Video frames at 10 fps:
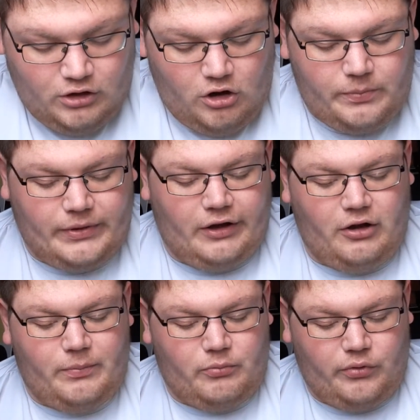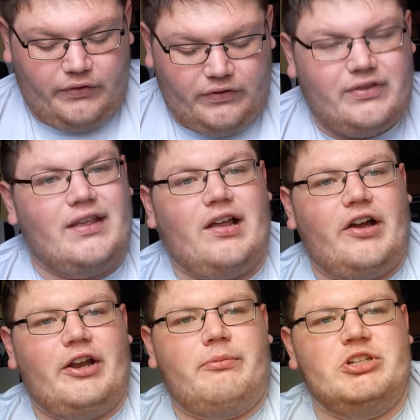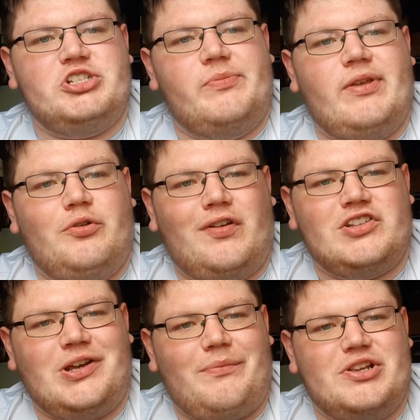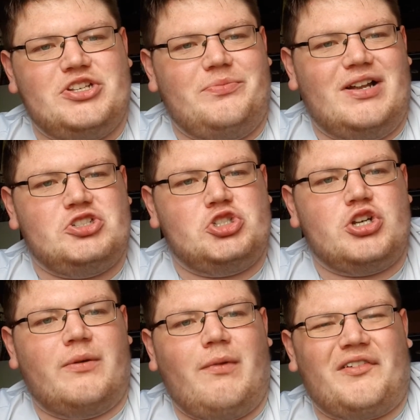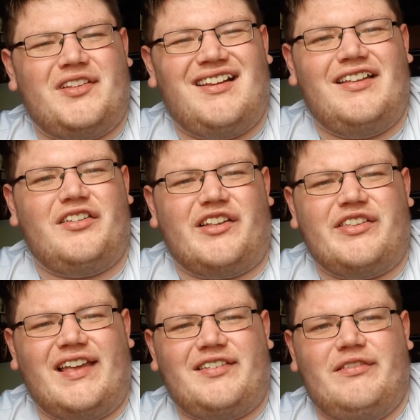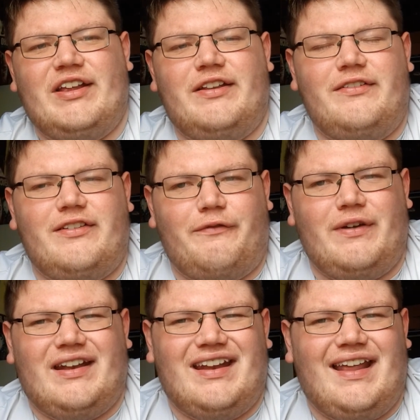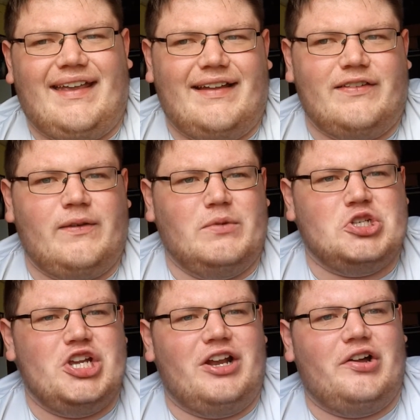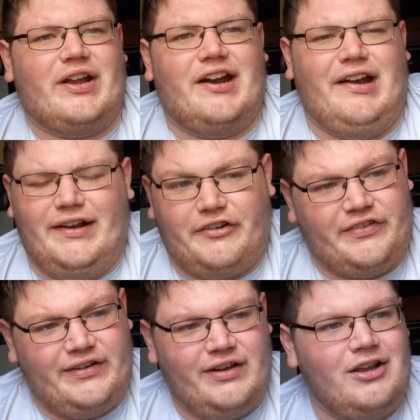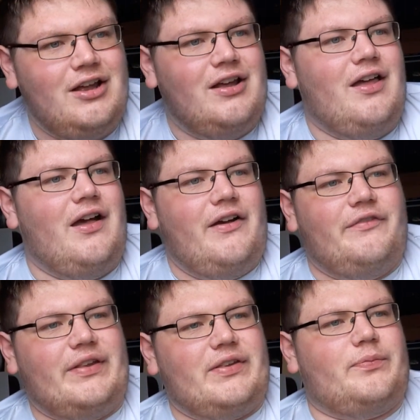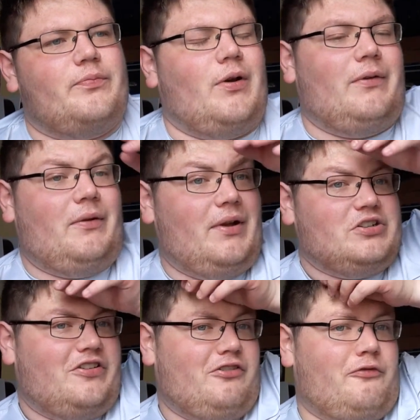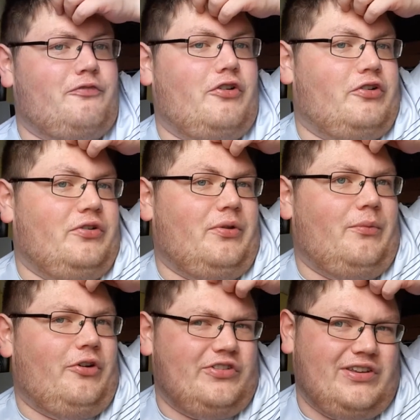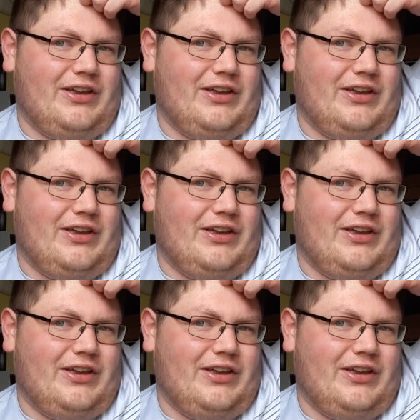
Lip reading: Opening up was the IWGP US Championship match. Jon Moxley successfully defended against the Machine Gun Carl Anderson. This is probably the match I was looking forward to the most.